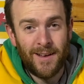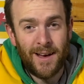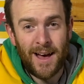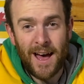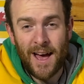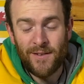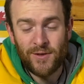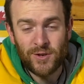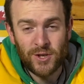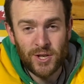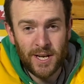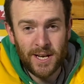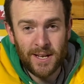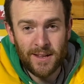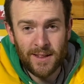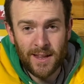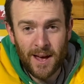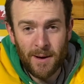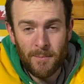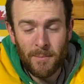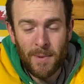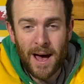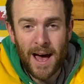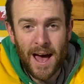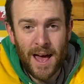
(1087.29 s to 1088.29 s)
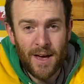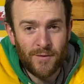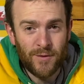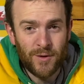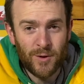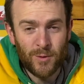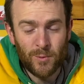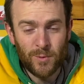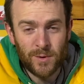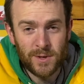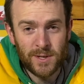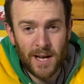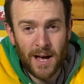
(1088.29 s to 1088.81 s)
I've seen them, I've
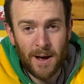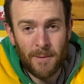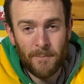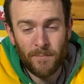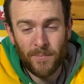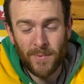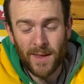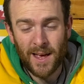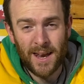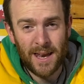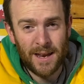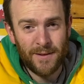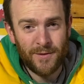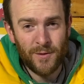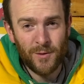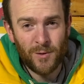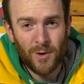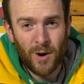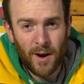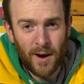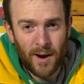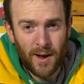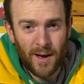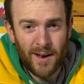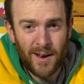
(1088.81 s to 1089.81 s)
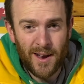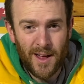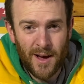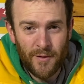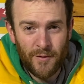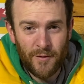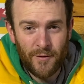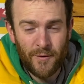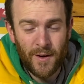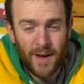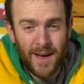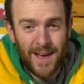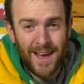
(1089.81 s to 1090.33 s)
used them, and if you've got
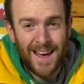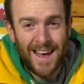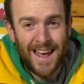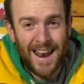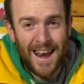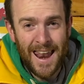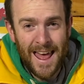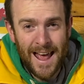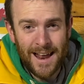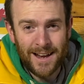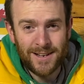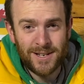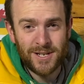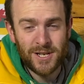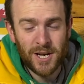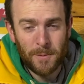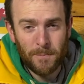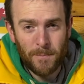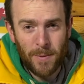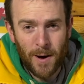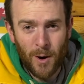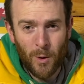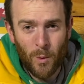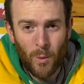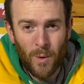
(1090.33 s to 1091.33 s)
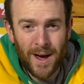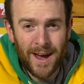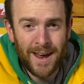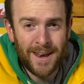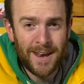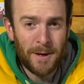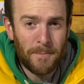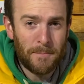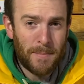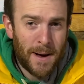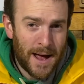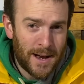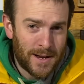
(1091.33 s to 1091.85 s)
enough electric power in
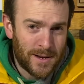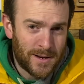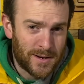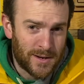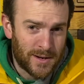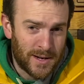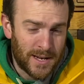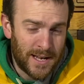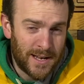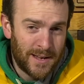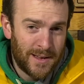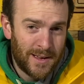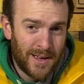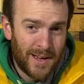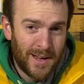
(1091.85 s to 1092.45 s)
a battery